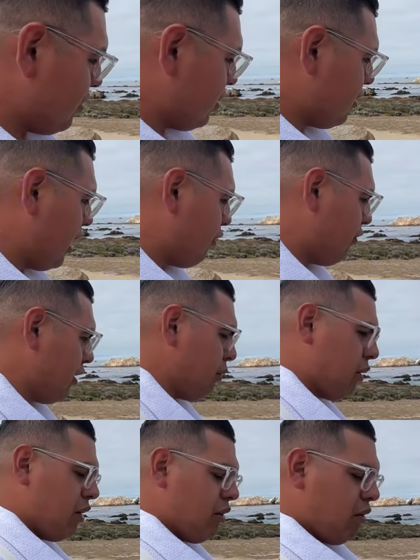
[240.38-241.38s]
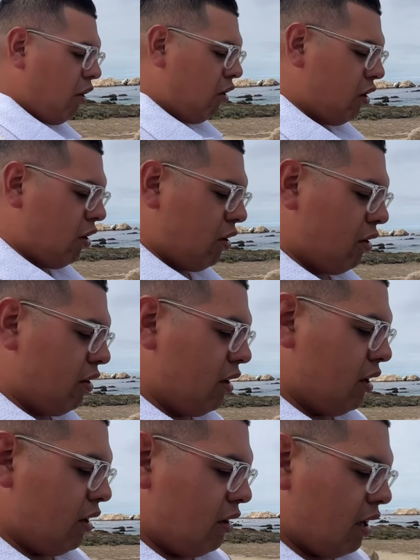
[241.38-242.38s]
thankfully our
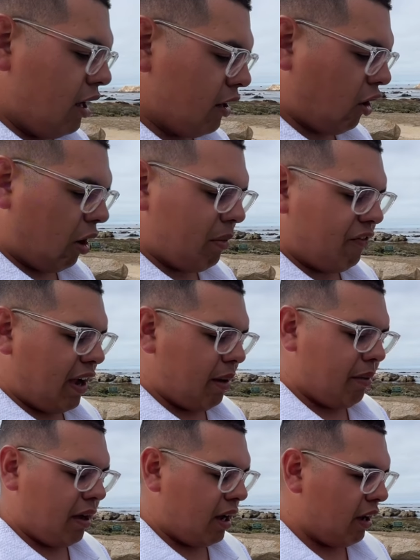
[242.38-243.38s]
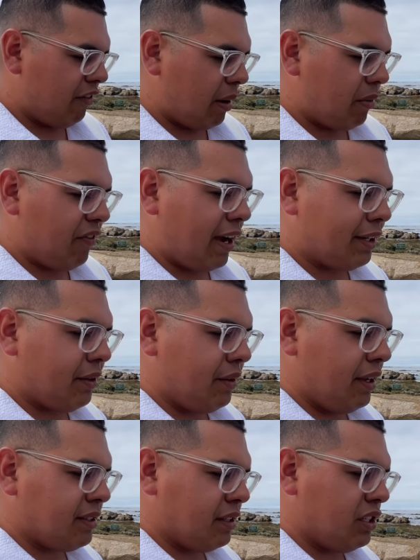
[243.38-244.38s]
carbon fiber
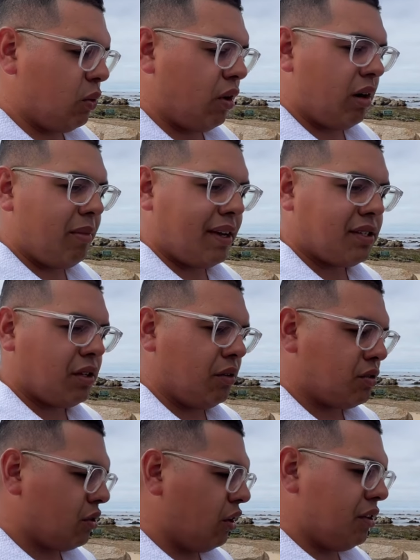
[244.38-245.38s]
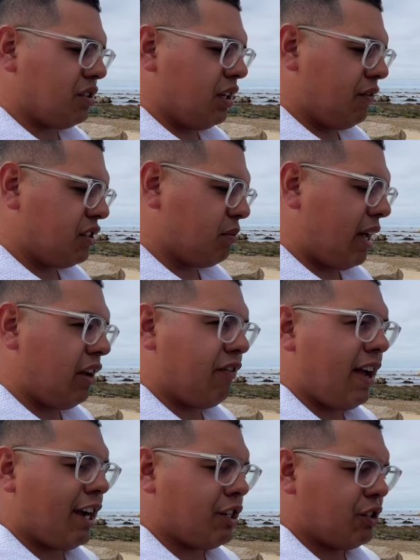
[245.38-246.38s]
factory is in Tijuana, Mexico, so all this stuff is
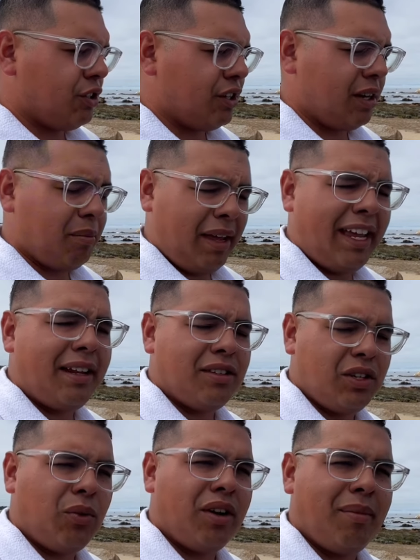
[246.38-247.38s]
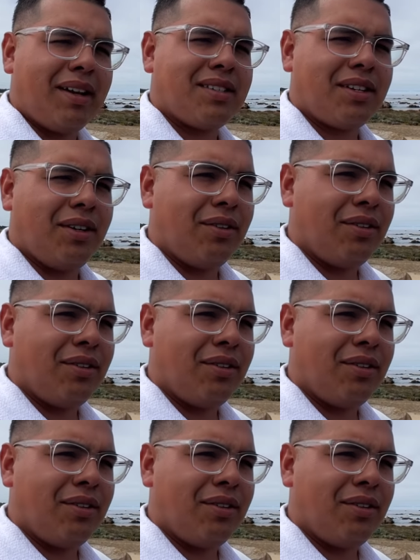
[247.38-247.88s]
manufactured and made in Tijuana, Mexico.